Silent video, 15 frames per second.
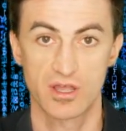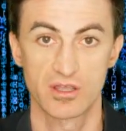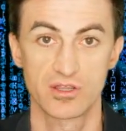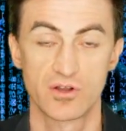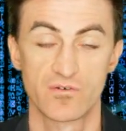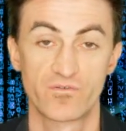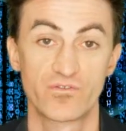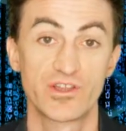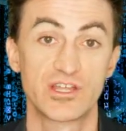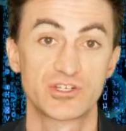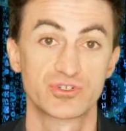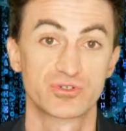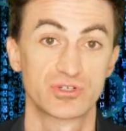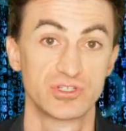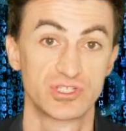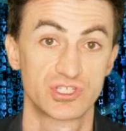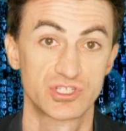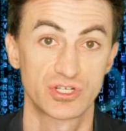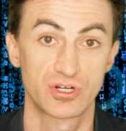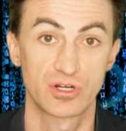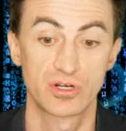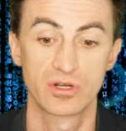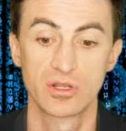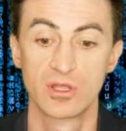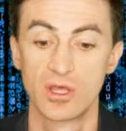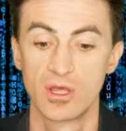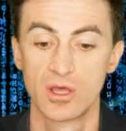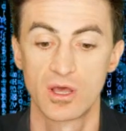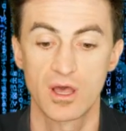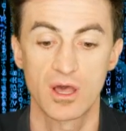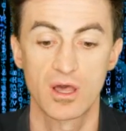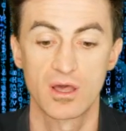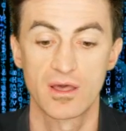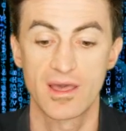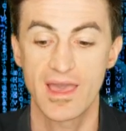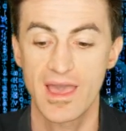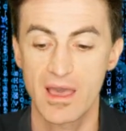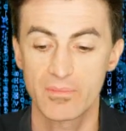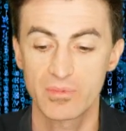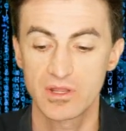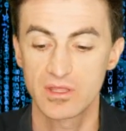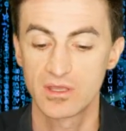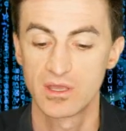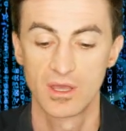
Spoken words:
financial concern happening.